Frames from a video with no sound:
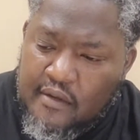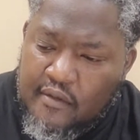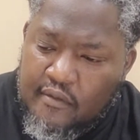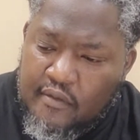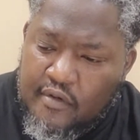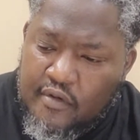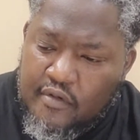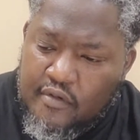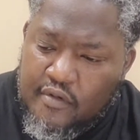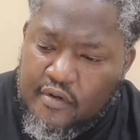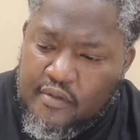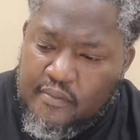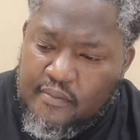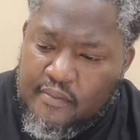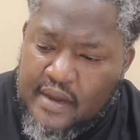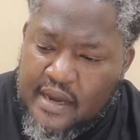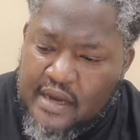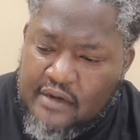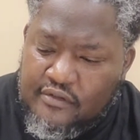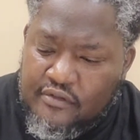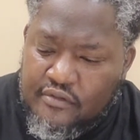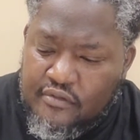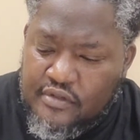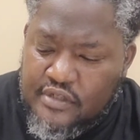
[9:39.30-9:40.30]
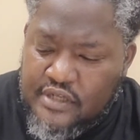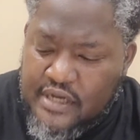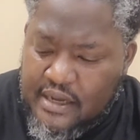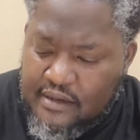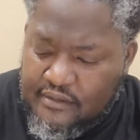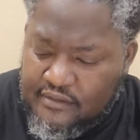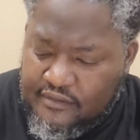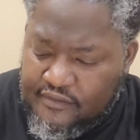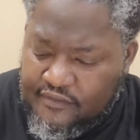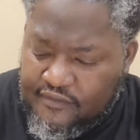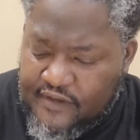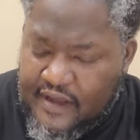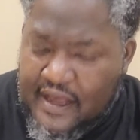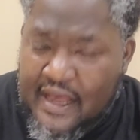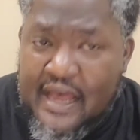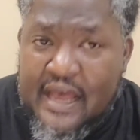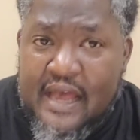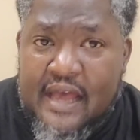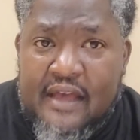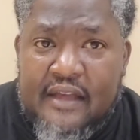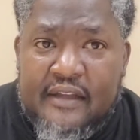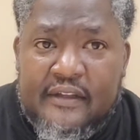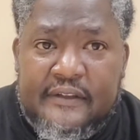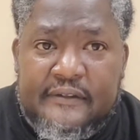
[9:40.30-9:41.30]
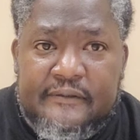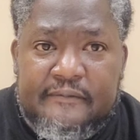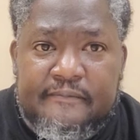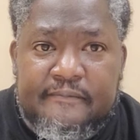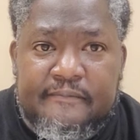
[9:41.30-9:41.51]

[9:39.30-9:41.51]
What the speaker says: We're going to Matthew chapter 5.